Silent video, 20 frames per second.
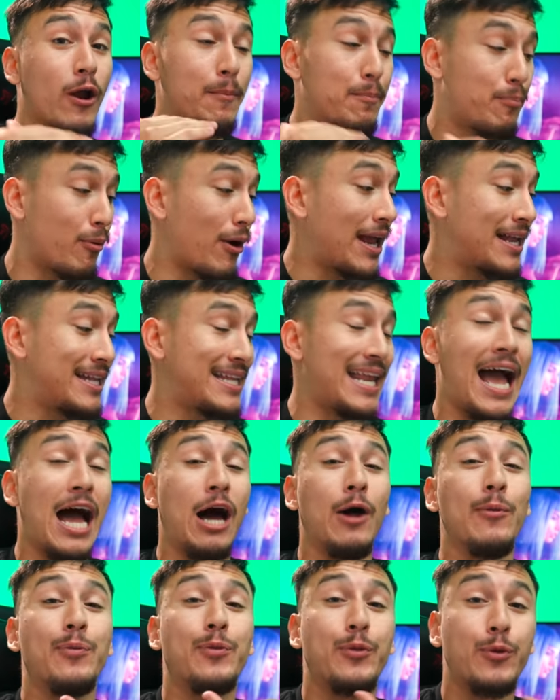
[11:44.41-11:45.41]

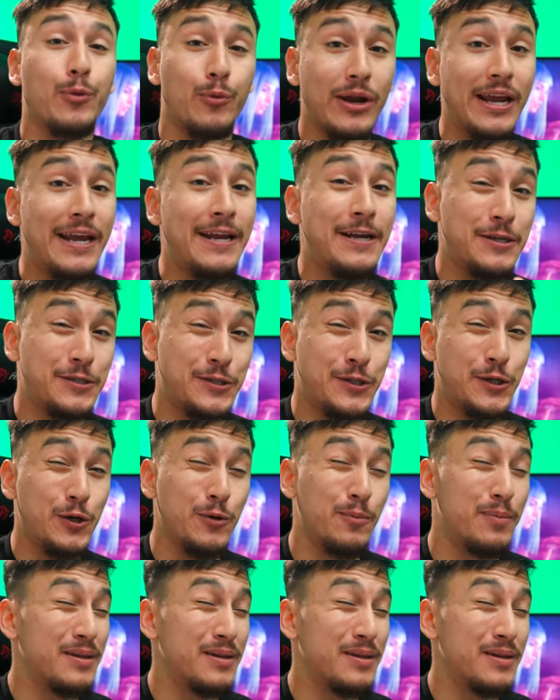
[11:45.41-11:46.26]
breakdown 3-2.